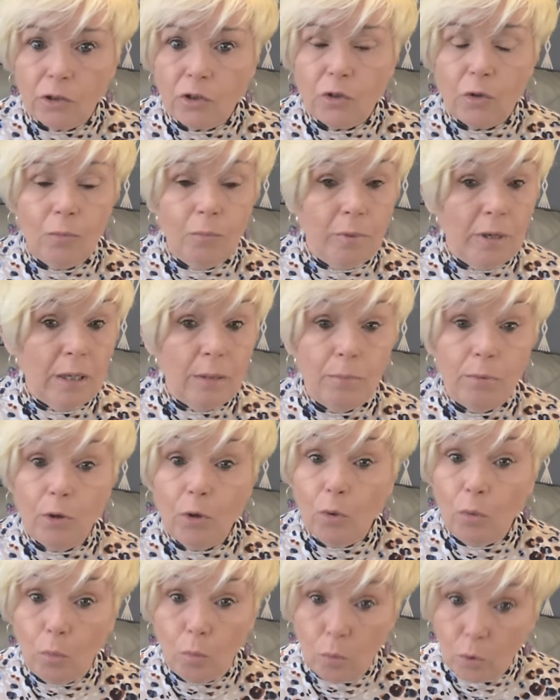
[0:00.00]
Some
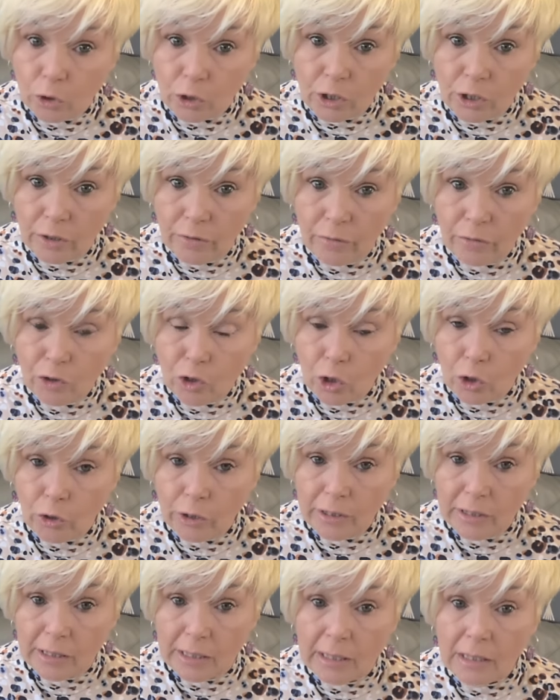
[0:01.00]
people wouldn't have
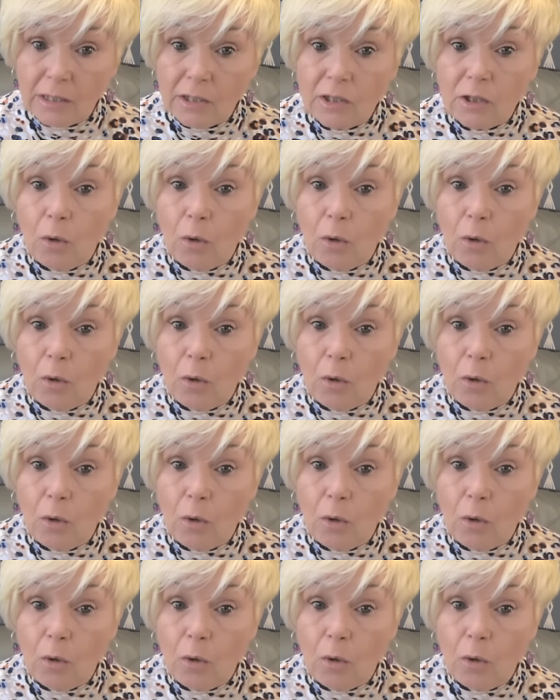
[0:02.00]
joined in.